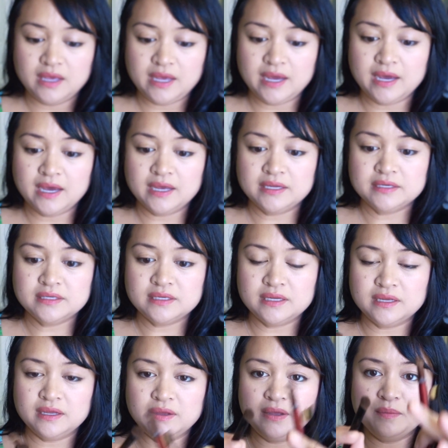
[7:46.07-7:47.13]
And
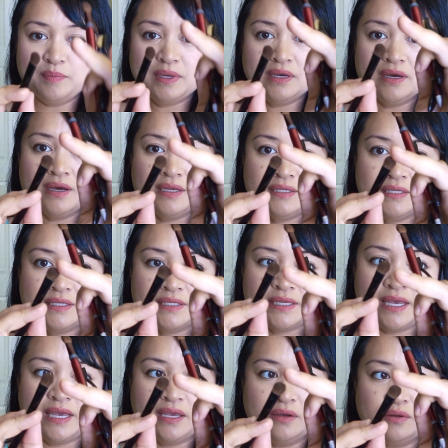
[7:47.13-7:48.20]
because it's
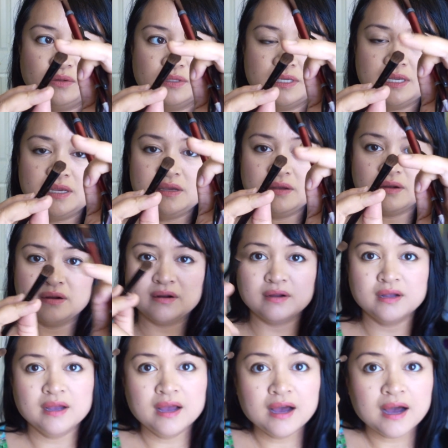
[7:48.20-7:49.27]
angled
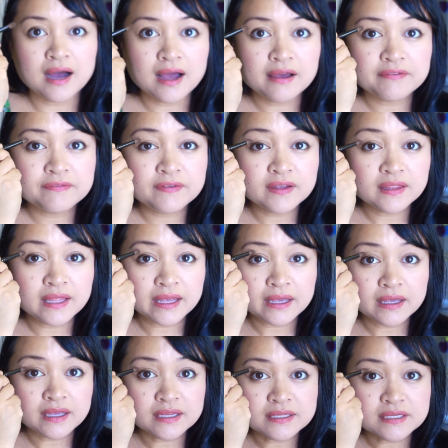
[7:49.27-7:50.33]
here, I feel
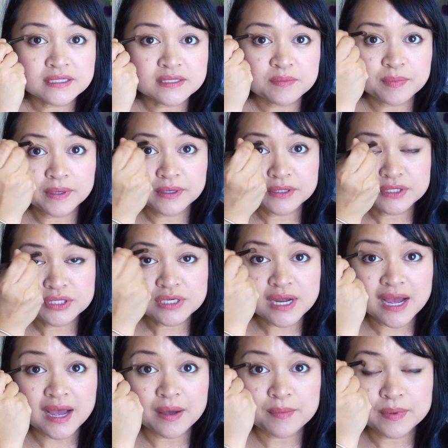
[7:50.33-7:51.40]
like it does a better
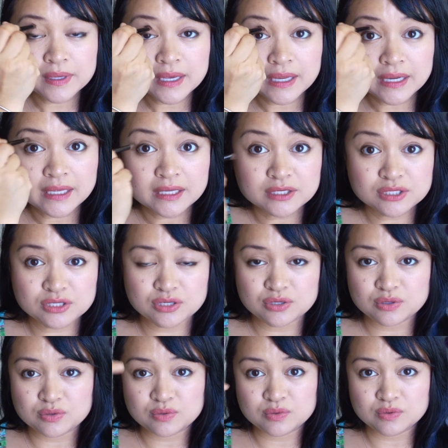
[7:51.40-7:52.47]
job getting
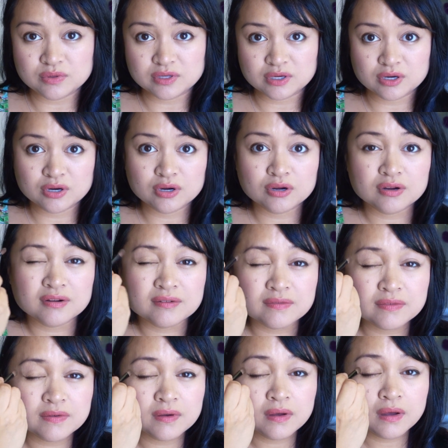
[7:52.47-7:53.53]
into the
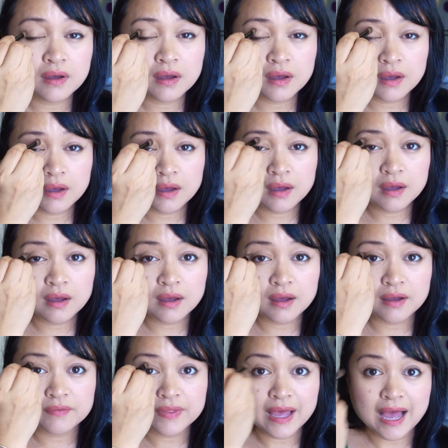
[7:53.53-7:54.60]
curve
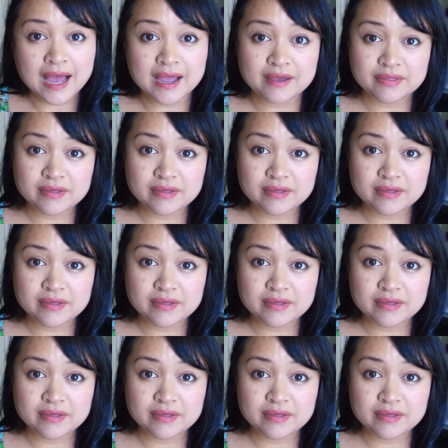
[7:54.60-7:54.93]
of the eye